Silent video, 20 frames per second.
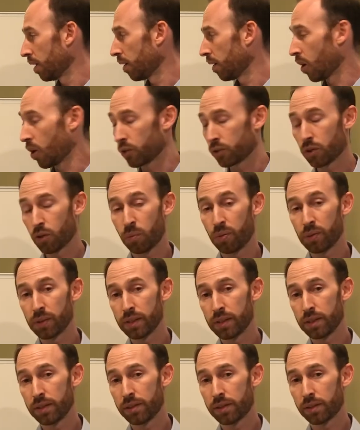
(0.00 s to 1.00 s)
Also,
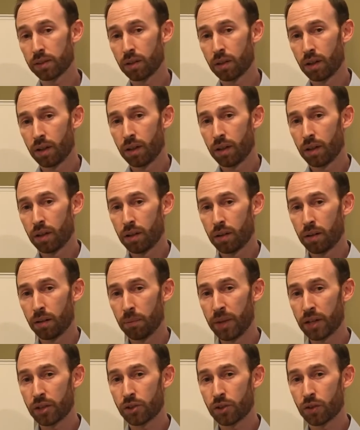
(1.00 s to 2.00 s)
please
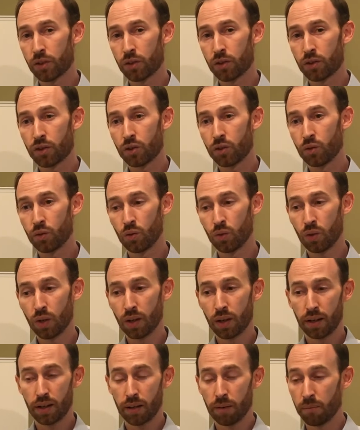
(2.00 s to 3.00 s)
make sure
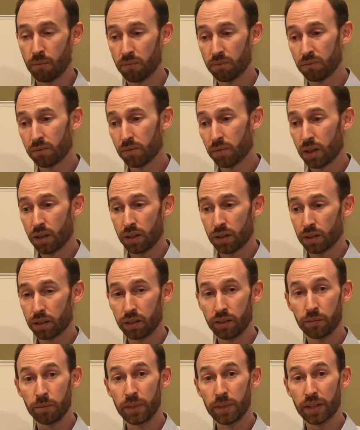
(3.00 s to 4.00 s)
to
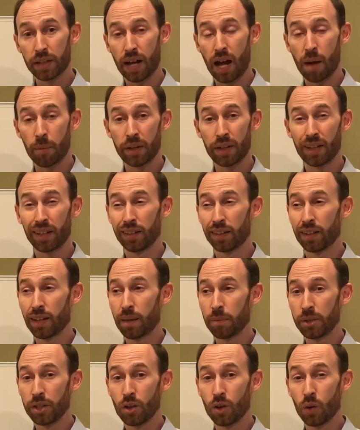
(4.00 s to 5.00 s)
leave me a comment and
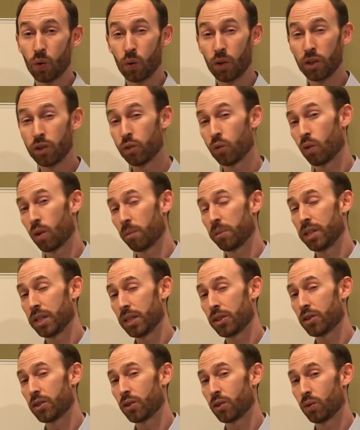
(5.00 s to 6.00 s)
let me know what you want
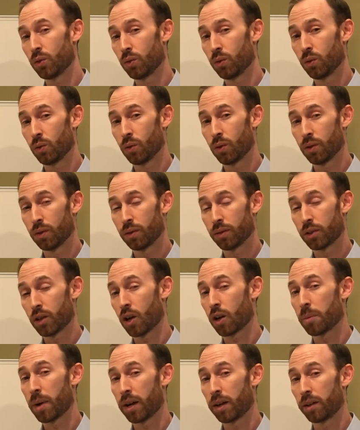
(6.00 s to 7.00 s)
me to
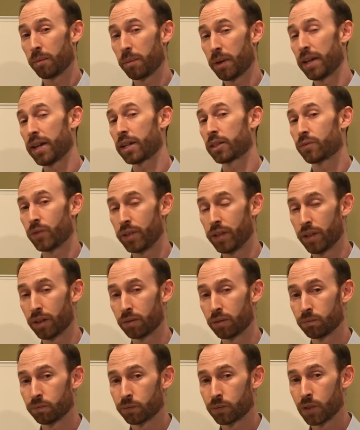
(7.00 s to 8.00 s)
talk about in my next video.
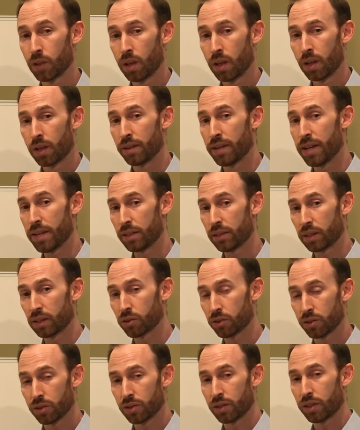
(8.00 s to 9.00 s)
Nate's
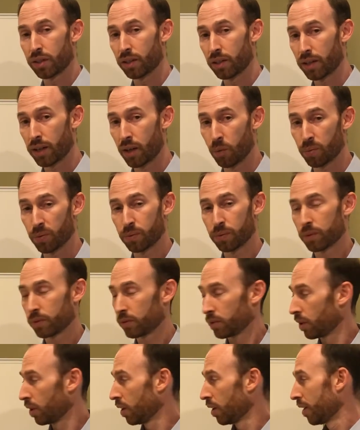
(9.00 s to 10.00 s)
English is here to help.
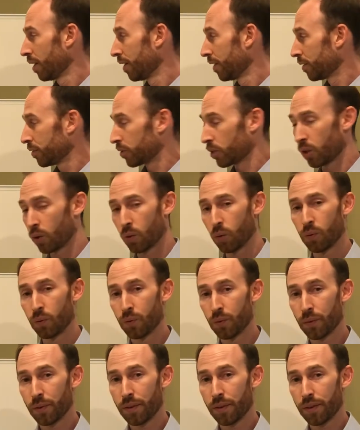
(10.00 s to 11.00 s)
So,
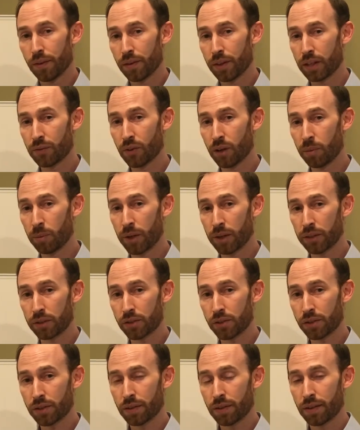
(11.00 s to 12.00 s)
thank you very
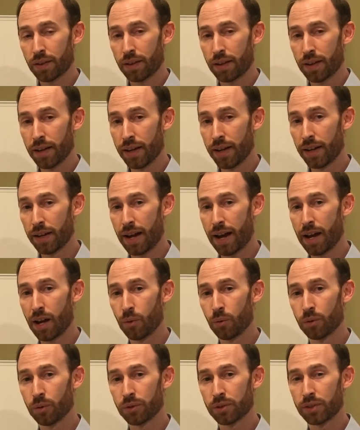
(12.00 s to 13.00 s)
much, and I
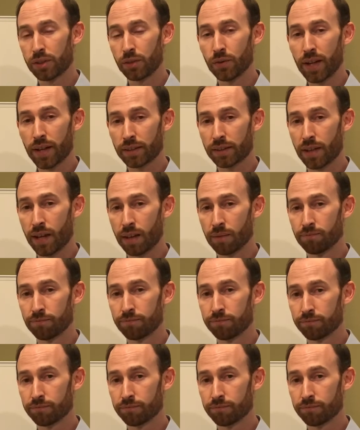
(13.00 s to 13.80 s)
will see you next time.